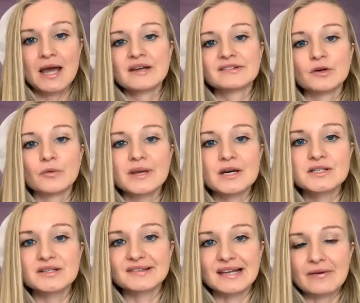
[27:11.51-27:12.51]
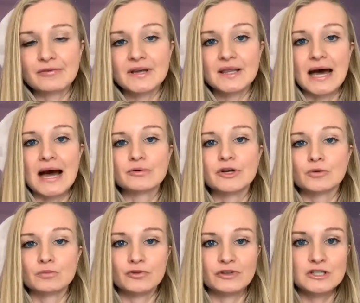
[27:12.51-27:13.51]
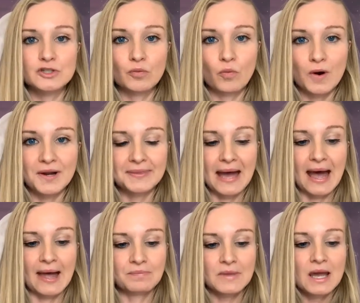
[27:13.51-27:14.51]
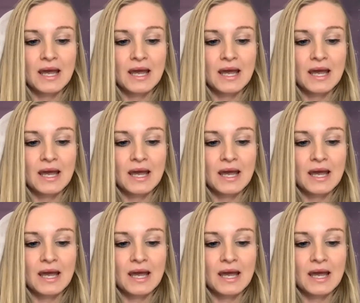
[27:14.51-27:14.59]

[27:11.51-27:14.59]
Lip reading: So we are discovering that. We are moving toward that.